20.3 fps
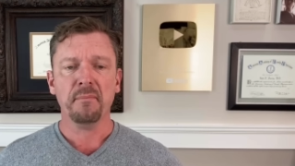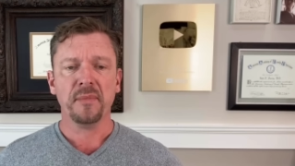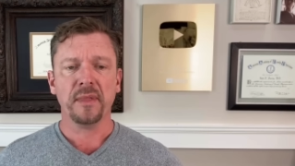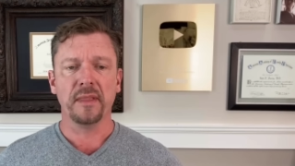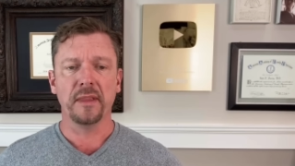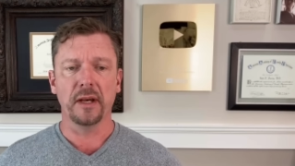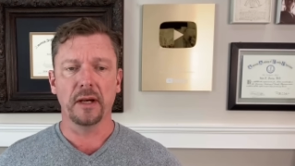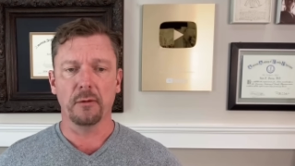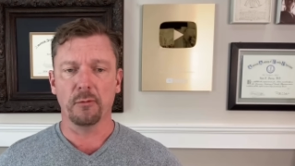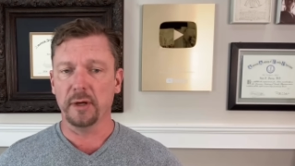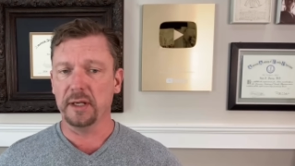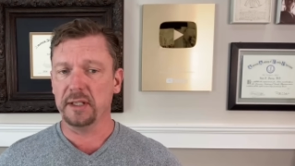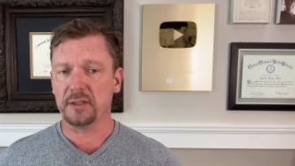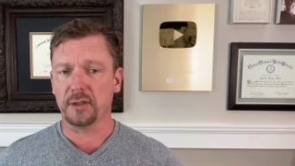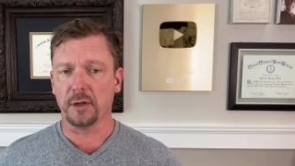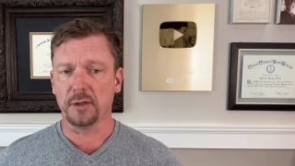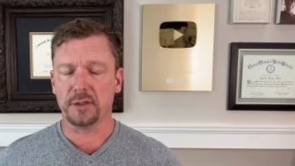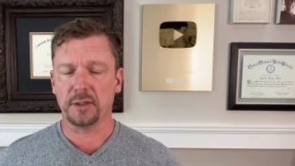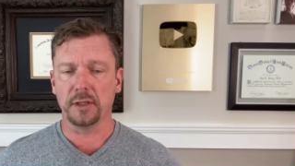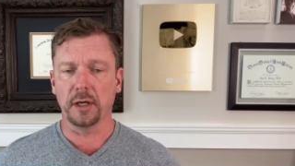The
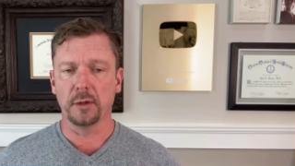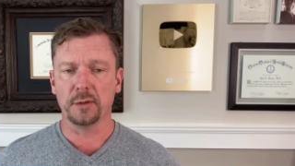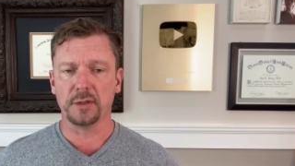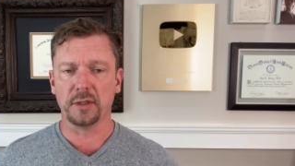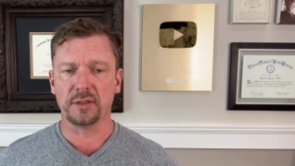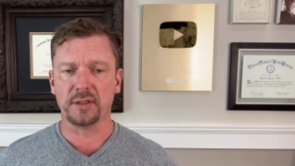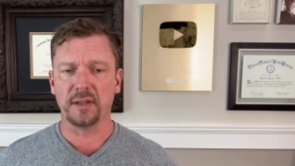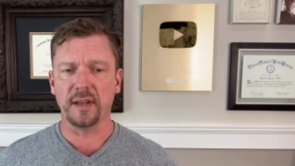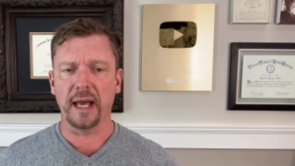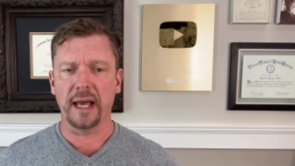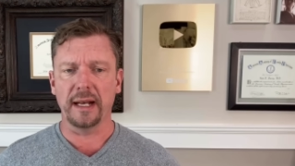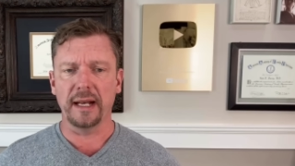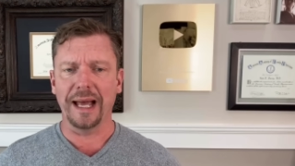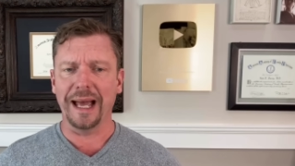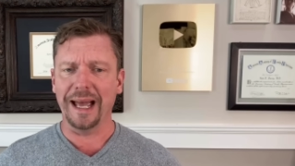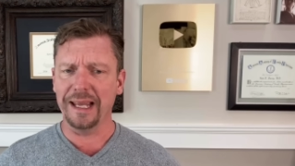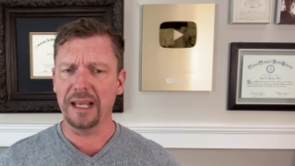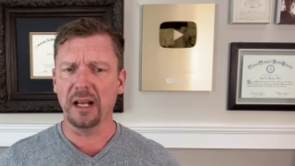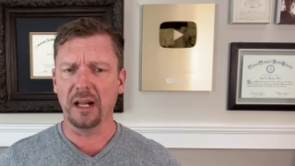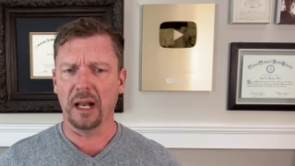research shows us that
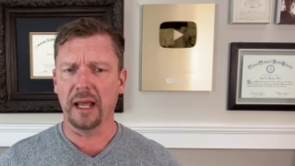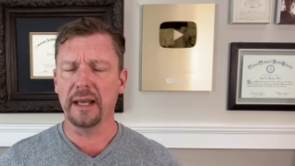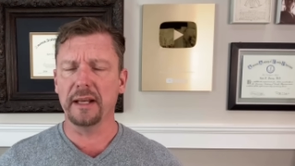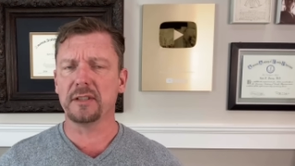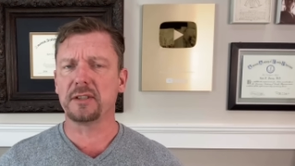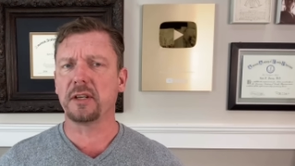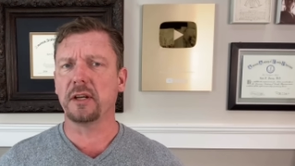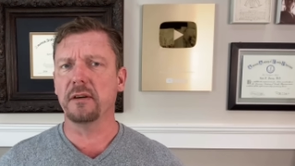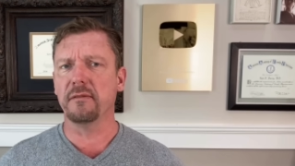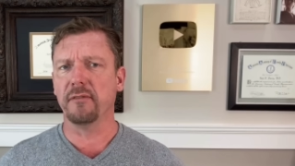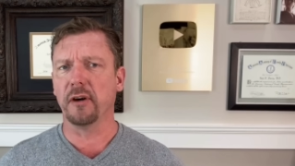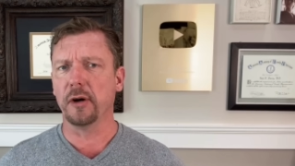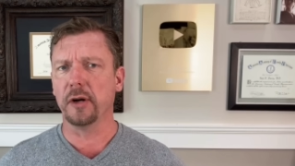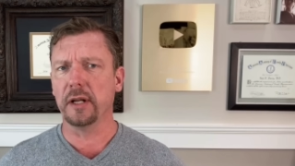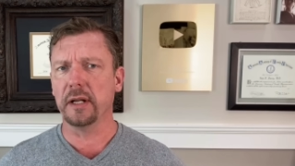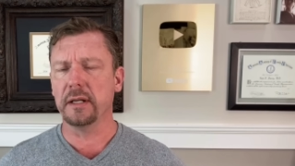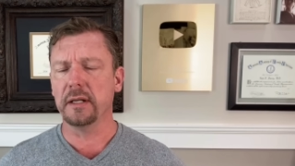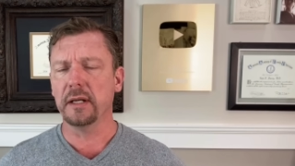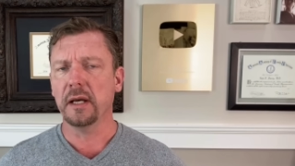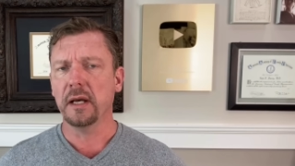ALA is
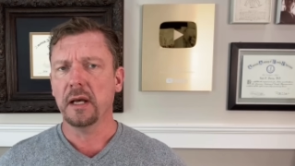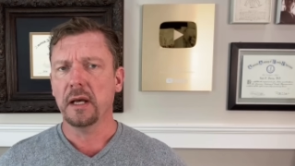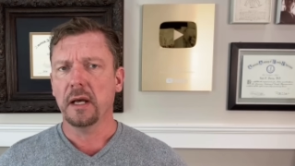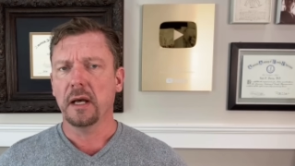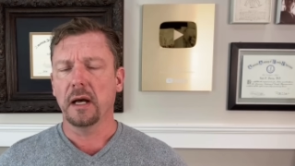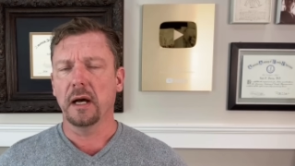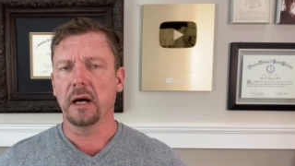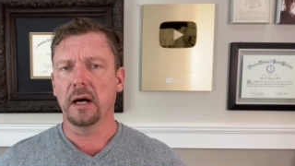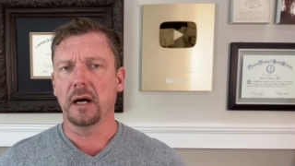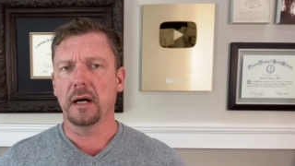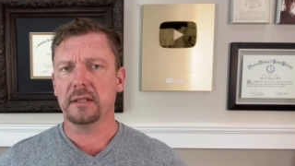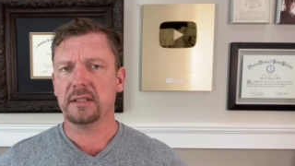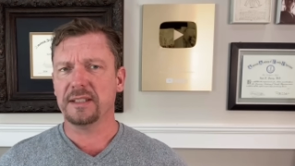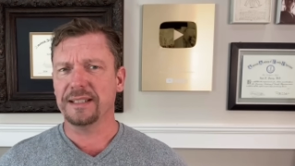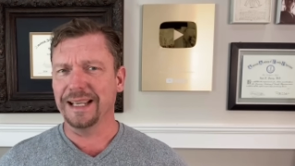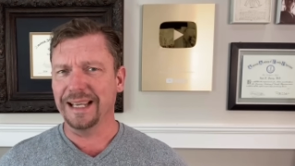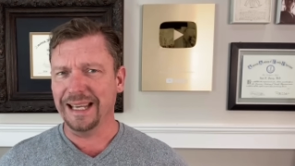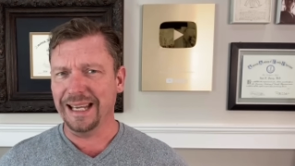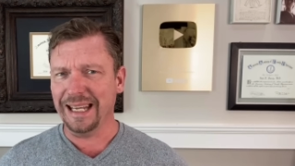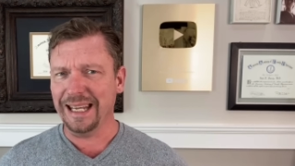converted uh,
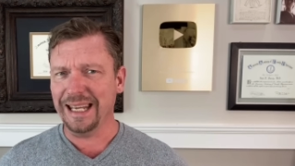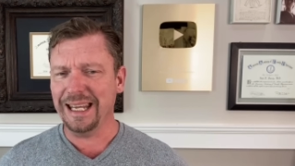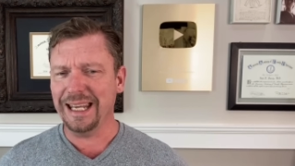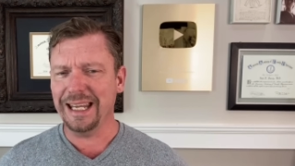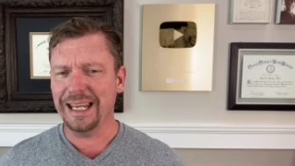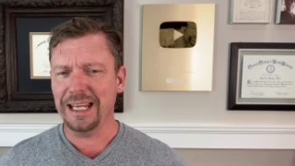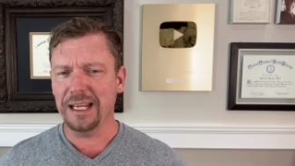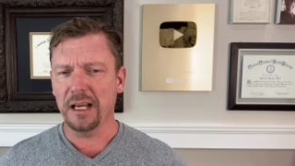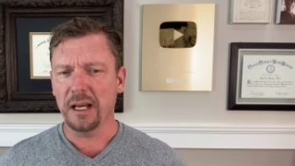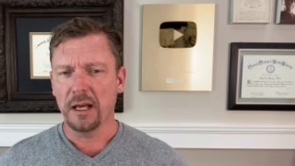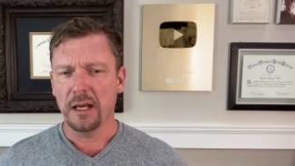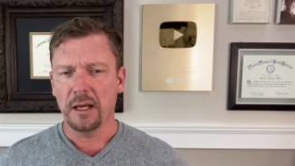to E